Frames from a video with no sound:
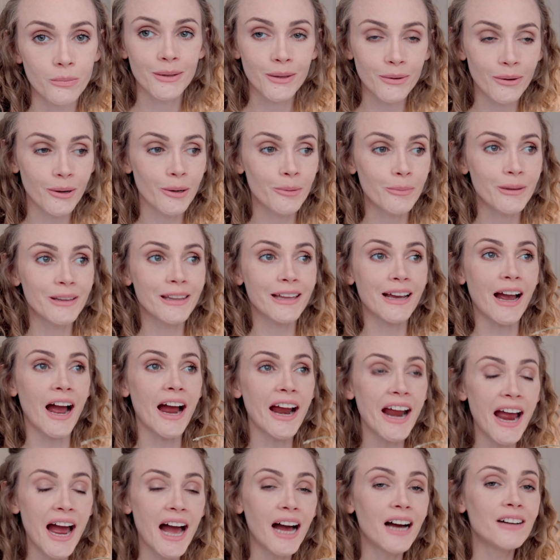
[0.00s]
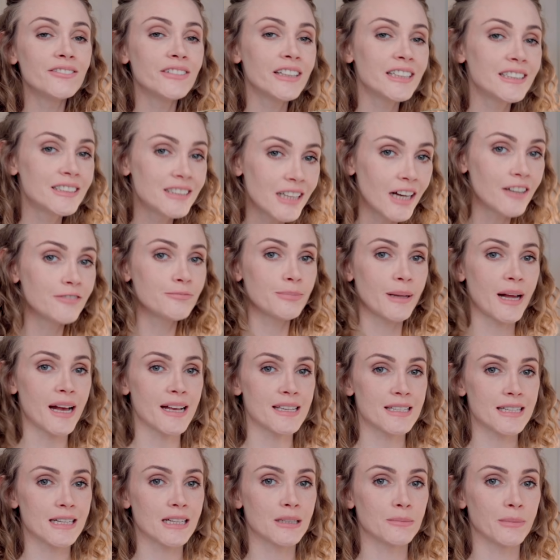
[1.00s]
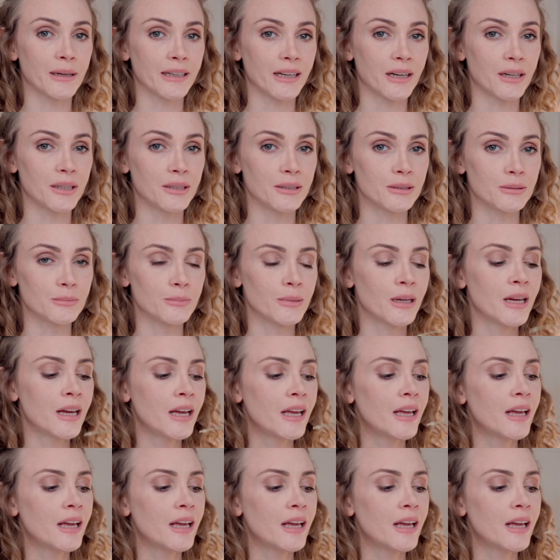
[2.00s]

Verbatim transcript: You know what I mean? Like I have enough plastic in my home